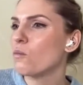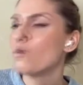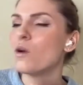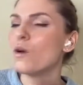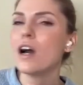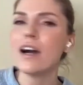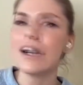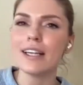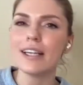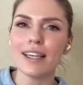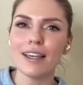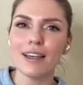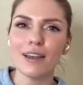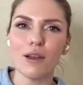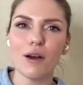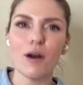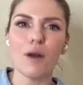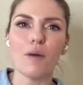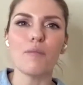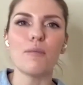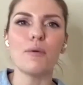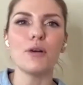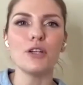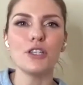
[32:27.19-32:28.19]
working a
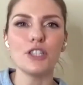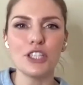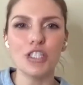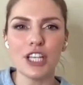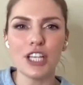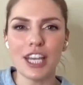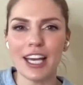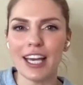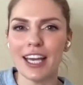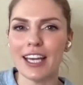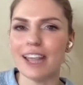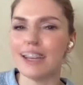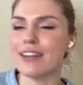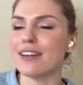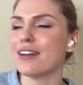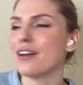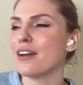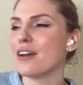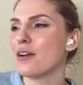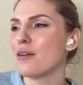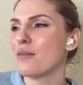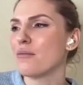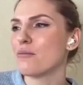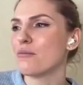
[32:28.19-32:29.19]
lot, pushing,
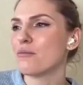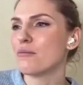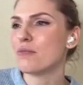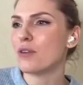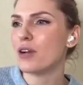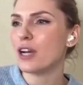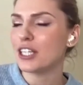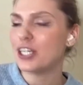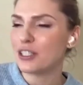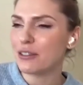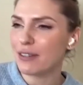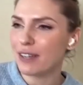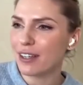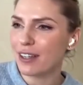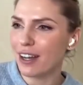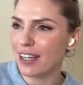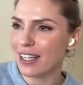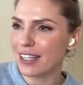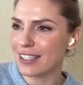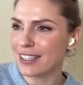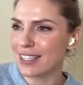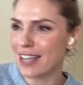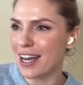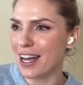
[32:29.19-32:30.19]
pressuring
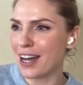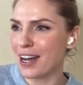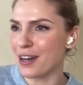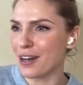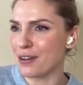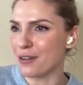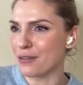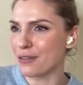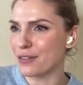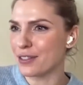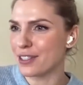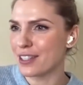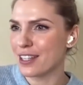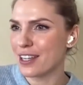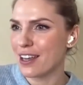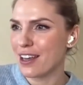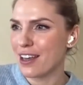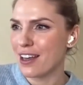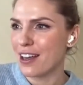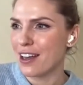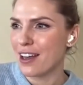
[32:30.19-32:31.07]
ourselves,